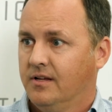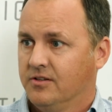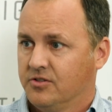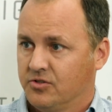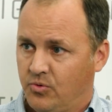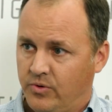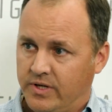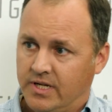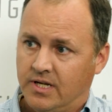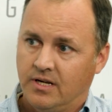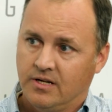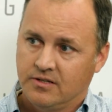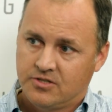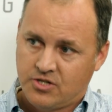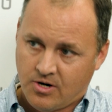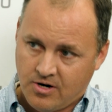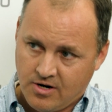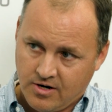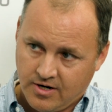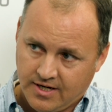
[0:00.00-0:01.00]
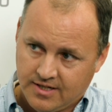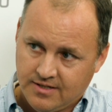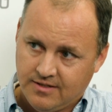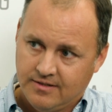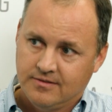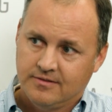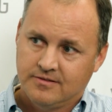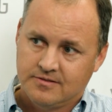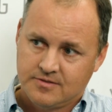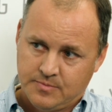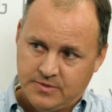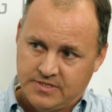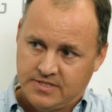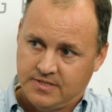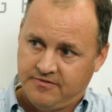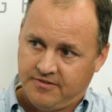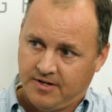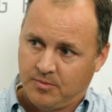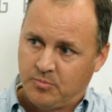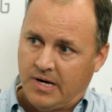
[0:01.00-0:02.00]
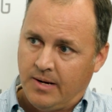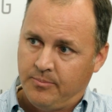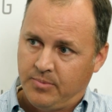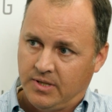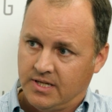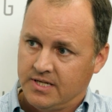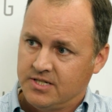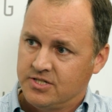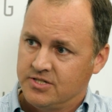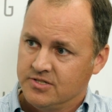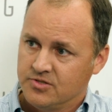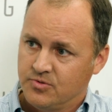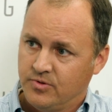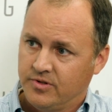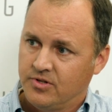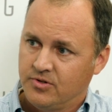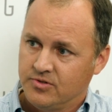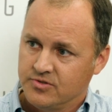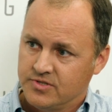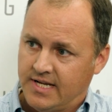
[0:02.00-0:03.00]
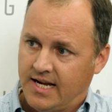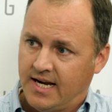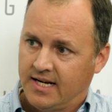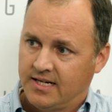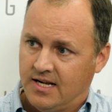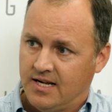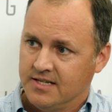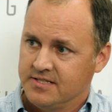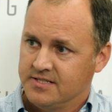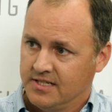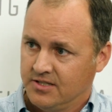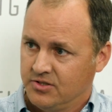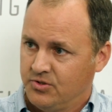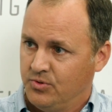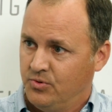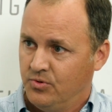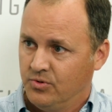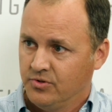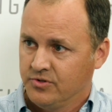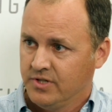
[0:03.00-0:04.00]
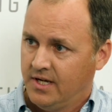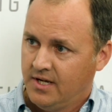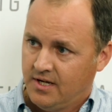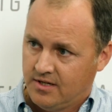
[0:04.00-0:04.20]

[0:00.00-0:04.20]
so we can target specific populations with those diagnostic tools,